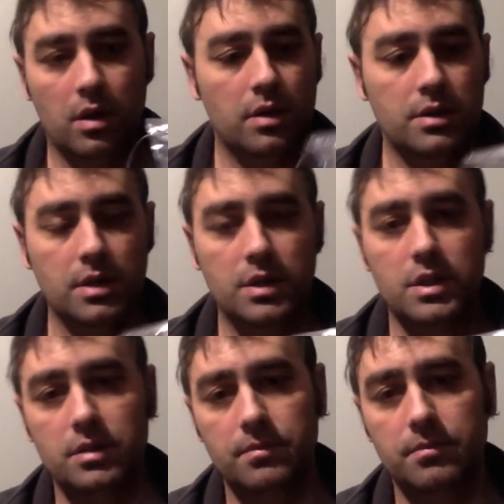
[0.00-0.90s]
is
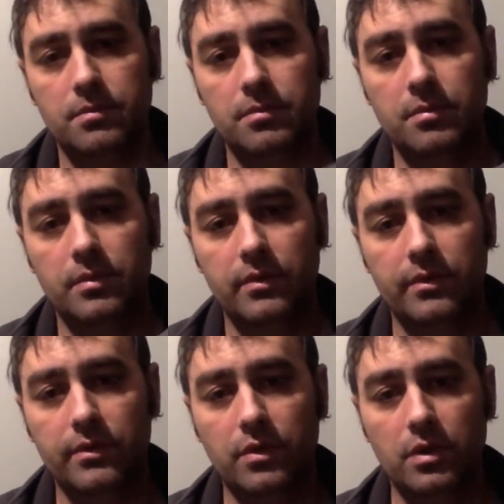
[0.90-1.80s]
this
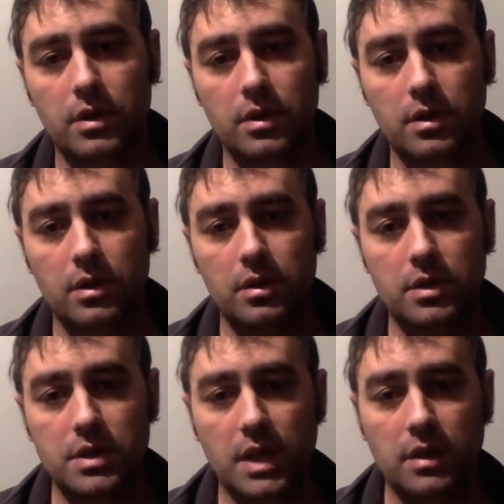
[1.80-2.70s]
for
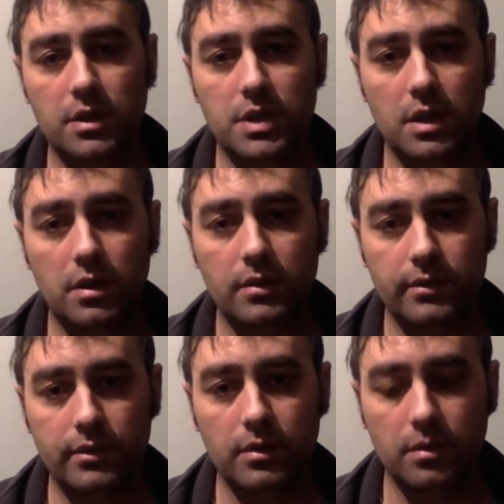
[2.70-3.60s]
stainless steel
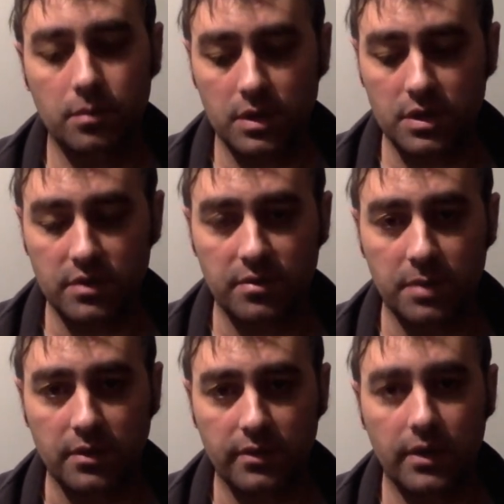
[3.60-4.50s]
for once you've
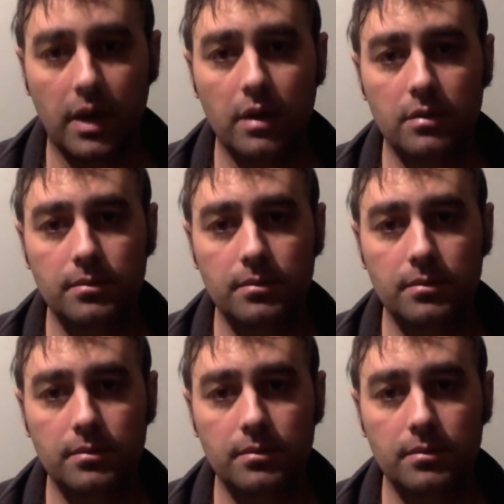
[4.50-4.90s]
made your fire.